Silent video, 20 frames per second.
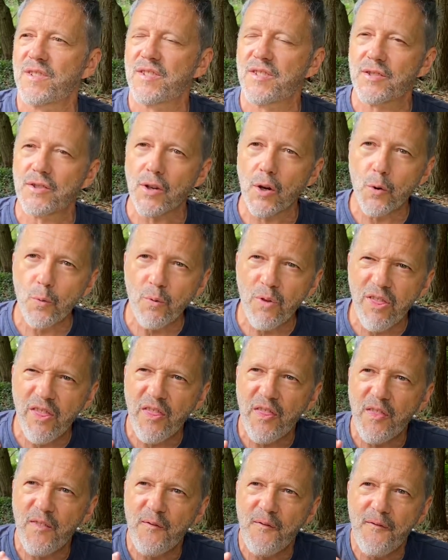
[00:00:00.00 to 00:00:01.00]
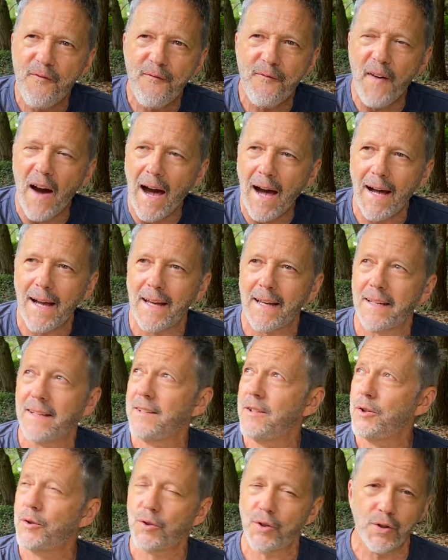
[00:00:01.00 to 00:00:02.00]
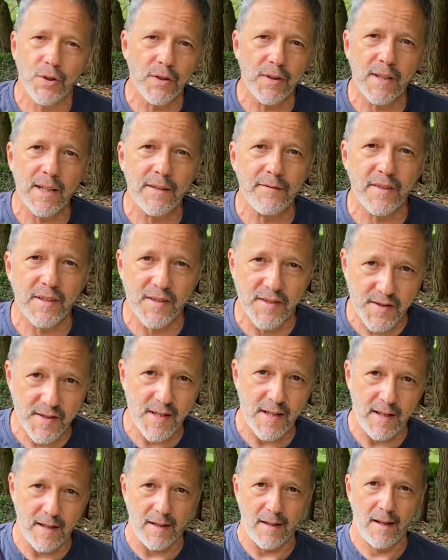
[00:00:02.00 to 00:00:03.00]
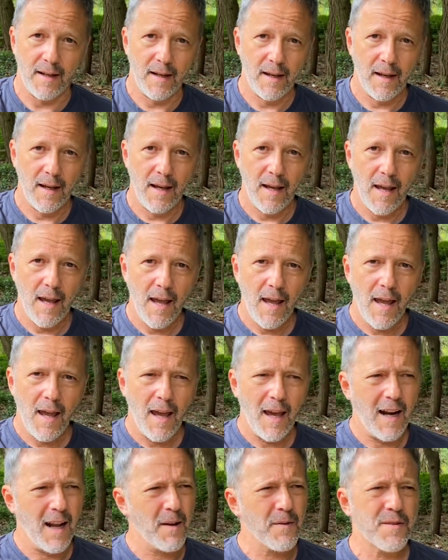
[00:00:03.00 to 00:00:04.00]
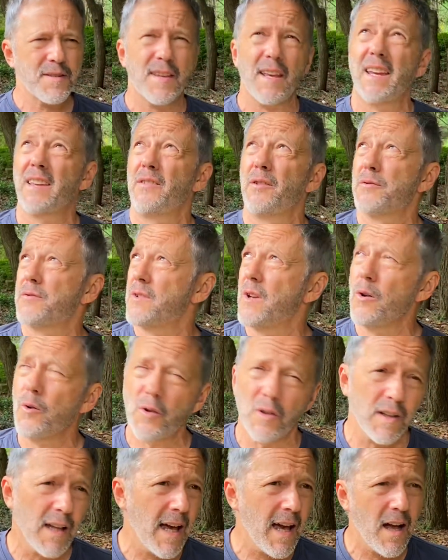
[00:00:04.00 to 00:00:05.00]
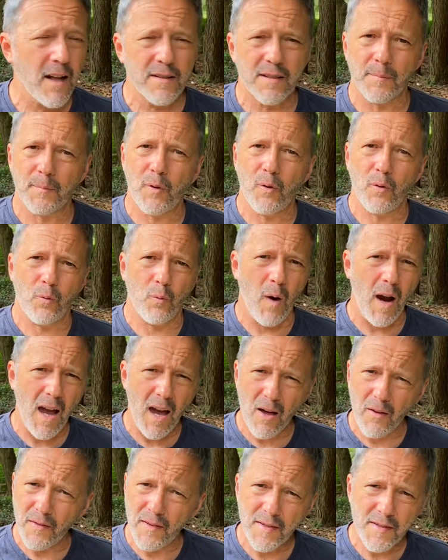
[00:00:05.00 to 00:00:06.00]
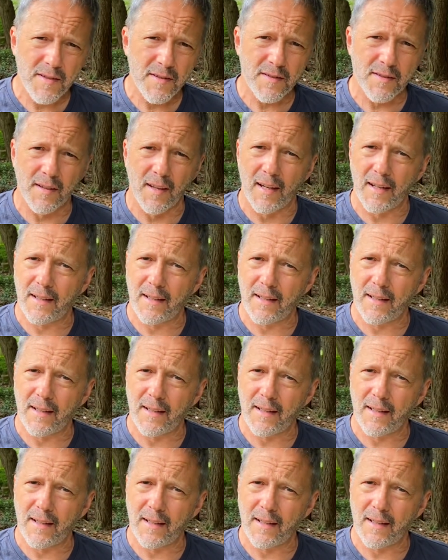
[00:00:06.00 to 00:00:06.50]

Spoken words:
so fine you couldn't even see it. And I was thinking, there's no clouds. I'm going, wow, this is